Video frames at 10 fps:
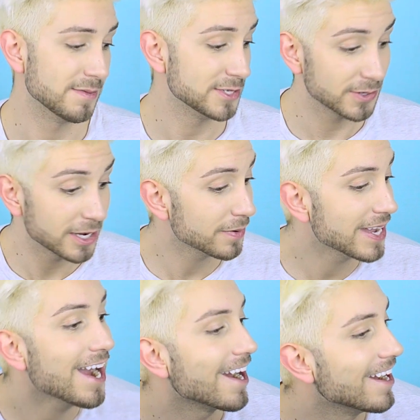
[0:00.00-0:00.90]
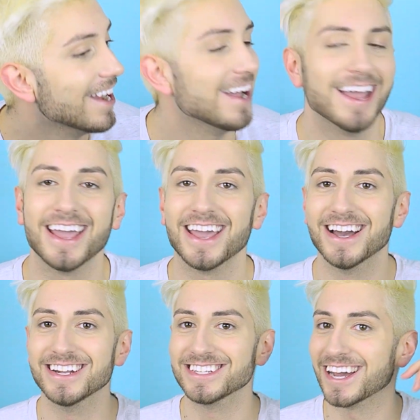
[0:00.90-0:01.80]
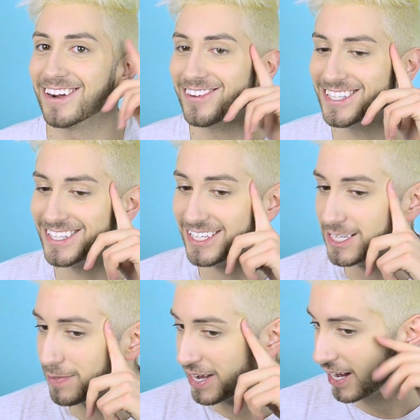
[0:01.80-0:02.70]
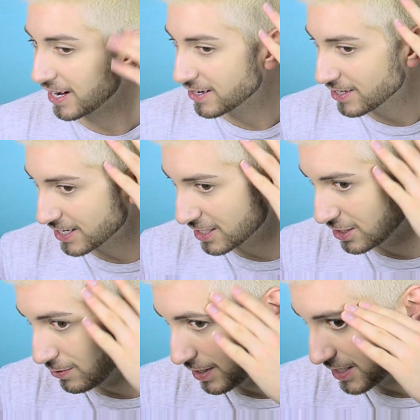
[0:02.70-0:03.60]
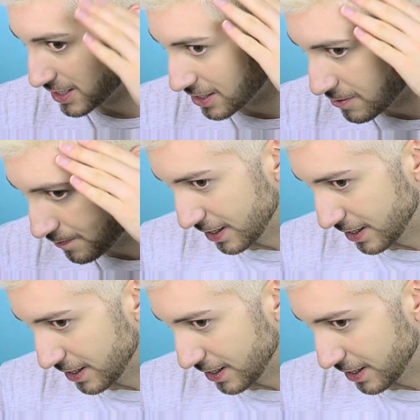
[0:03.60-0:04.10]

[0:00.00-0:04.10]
So here we are. And I recently did my hair like 2 days ago.